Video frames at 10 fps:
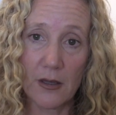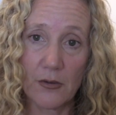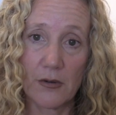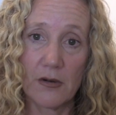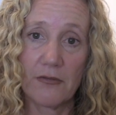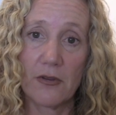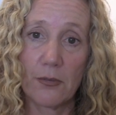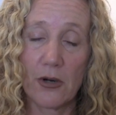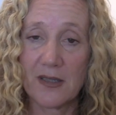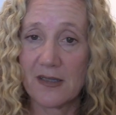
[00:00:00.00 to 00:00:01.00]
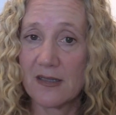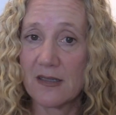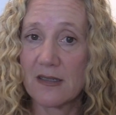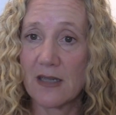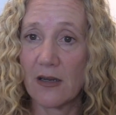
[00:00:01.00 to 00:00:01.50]
in order for the process
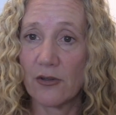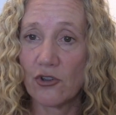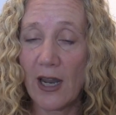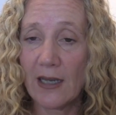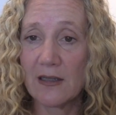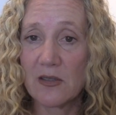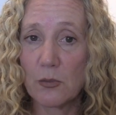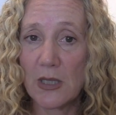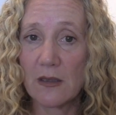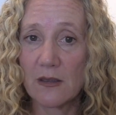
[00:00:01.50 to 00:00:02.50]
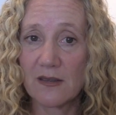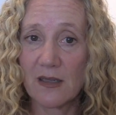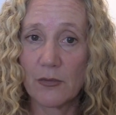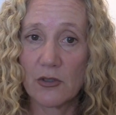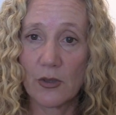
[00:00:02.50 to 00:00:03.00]
to stay on track and to meet the
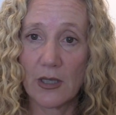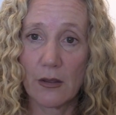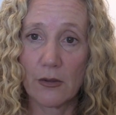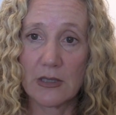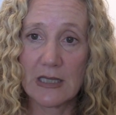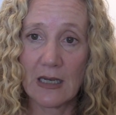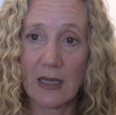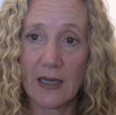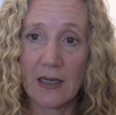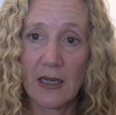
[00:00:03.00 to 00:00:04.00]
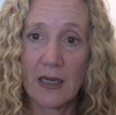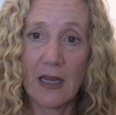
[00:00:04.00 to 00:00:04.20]
December 23rd deadline.